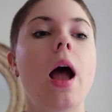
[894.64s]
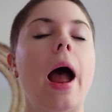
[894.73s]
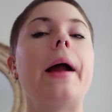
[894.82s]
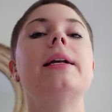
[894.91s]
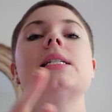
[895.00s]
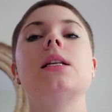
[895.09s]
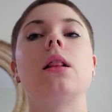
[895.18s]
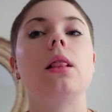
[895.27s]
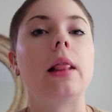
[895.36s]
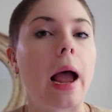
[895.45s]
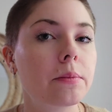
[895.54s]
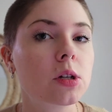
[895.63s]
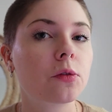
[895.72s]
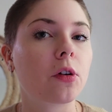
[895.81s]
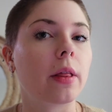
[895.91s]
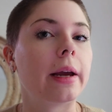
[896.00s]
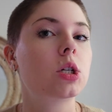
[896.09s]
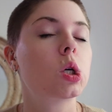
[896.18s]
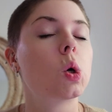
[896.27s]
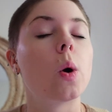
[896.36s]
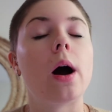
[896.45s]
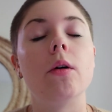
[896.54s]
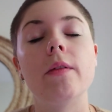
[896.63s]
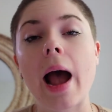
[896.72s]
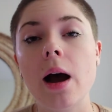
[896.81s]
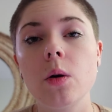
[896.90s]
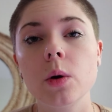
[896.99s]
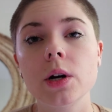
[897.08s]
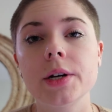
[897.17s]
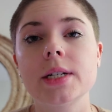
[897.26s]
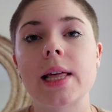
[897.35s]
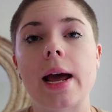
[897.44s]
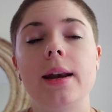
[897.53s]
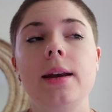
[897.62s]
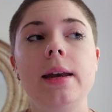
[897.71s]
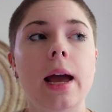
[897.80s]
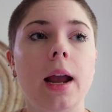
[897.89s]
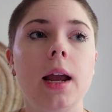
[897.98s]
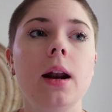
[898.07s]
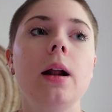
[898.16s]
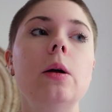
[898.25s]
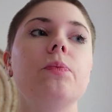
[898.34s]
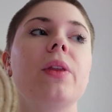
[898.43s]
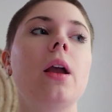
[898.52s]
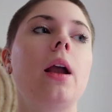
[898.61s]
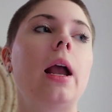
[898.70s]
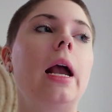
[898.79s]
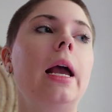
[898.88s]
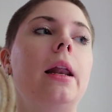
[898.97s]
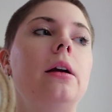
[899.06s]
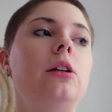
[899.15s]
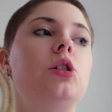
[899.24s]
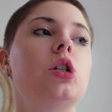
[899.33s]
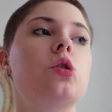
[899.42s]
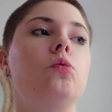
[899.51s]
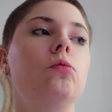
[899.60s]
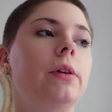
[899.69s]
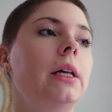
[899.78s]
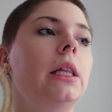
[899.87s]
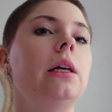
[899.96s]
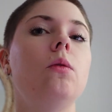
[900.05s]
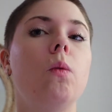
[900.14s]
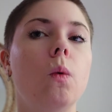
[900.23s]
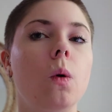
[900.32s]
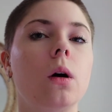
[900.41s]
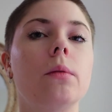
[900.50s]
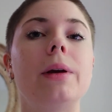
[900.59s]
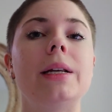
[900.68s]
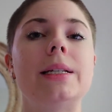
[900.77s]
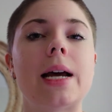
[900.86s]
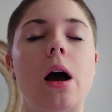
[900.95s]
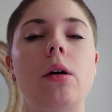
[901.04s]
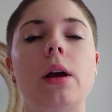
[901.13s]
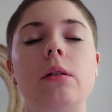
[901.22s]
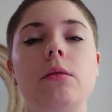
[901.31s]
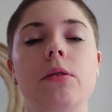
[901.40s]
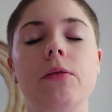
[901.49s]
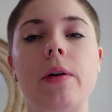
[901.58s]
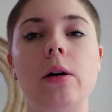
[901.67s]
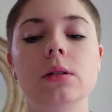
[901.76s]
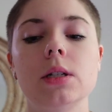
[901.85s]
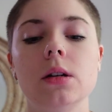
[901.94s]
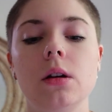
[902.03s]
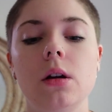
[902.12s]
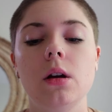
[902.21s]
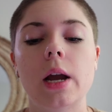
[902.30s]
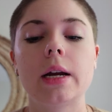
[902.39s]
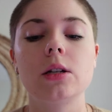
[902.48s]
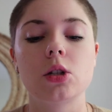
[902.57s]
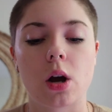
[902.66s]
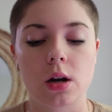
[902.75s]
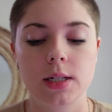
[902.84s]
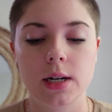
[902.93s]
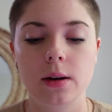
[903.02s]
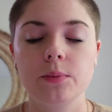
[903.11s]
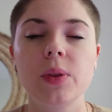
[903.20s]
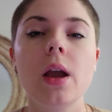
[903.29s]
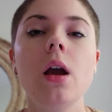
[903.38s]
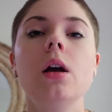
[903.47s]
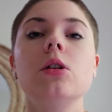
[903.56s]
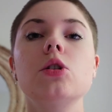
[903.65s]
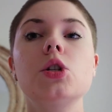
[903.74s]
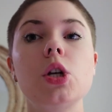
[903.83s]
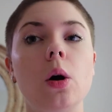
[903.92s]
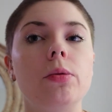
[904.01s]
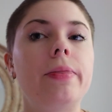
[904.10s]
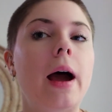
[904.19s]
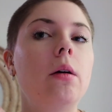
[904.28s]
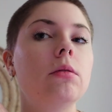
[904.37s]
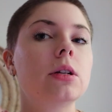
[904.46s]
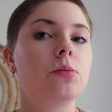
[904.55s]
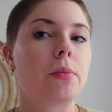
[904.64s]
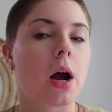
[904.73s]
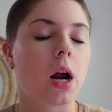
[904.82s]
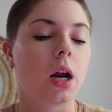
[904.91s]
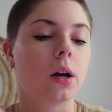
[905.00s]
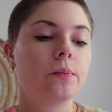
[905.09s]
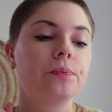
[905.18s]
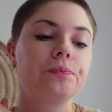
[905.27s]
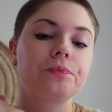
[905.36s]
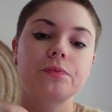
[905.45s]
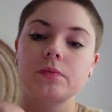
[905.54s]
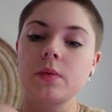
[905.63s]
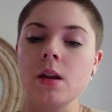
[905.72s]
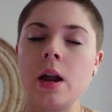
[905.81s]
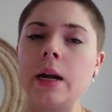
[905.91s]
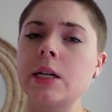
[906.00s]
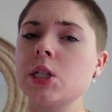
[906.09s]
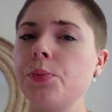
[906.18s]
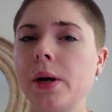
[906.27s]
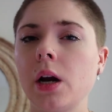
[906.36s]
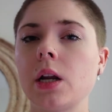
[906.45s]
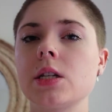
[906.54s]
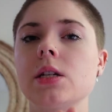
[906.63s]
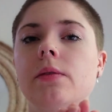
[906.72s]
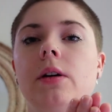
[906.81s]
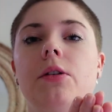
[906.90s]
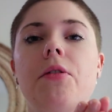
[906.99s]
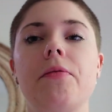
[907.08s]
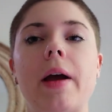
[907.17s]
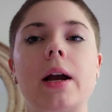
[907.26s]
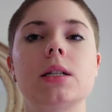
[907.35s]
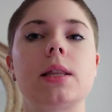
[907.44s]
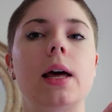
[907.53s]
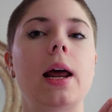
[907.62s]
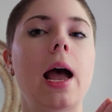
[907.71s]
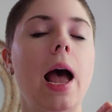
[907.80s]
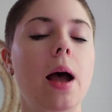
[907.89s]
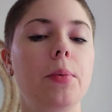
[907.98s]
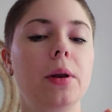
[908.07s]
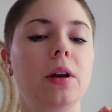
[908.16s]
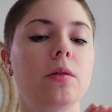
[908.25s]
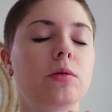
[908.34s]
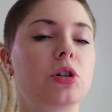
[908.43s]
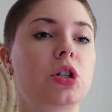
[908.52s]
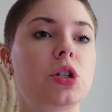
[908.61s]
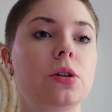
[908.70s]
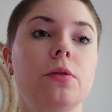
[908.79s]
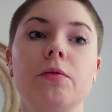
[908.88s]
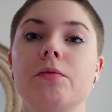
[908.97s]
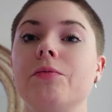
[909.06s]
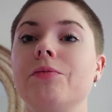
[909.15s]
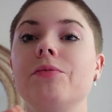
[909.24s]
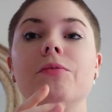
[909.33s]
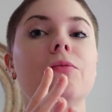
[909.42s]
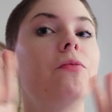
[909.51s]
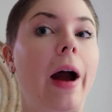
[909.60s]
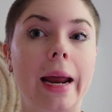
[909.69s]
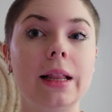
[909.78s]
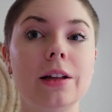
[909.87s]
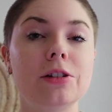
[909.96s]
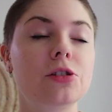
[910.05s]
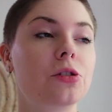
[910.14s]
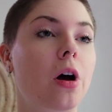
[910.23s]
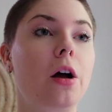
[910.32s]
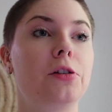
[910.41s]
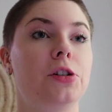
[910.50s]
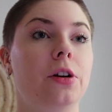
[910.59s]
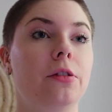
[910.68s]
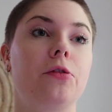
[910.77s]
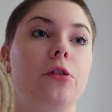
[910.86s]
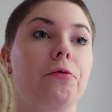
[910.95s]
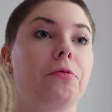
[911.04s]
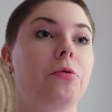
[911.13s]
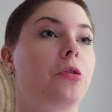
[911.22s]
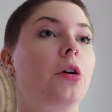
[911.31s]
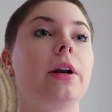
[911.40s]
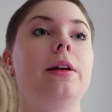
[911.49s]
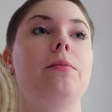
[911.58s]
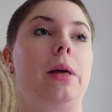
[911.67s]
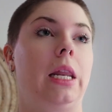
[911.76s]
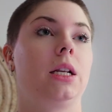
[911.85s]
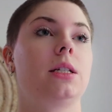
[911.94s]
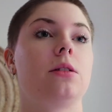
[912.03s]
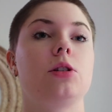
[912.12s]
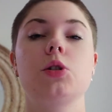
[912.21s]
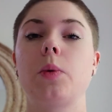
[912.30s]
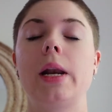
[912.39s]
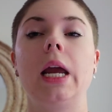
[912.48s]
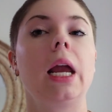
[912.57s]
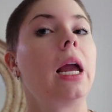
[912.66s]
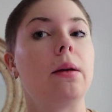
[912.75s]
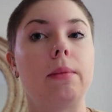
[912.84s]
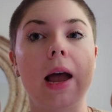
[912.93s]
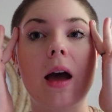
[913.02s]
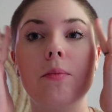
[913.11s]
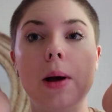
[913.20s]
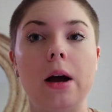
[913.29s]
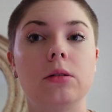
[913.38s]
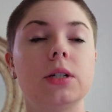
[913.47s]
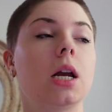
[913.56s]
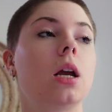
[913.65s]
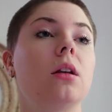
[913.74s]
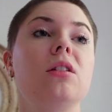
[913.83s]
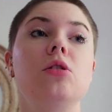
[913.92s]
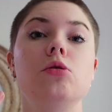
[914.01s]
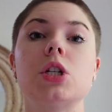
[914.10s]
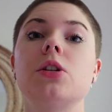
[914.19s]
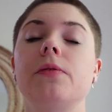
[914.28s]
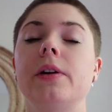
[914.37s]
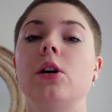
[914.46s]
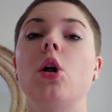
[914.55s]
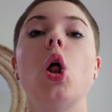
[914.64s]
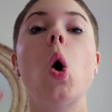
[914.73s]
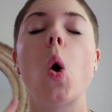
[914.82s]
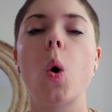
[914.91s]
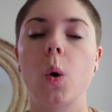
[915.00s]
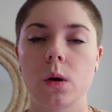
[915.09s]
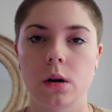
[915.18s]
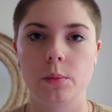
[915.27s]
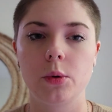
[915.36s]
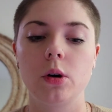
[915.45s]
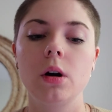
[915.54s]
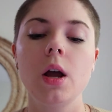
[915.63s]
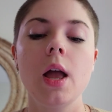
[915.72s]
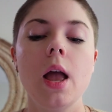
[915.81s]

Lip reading: I slept for like 12 hours that night, and it just really wore me down and felt exhausting. So that was my experience of the effects that happened. It was just violent nausea for 30 minutes and sweating and my head pounding, and you just feel horrible.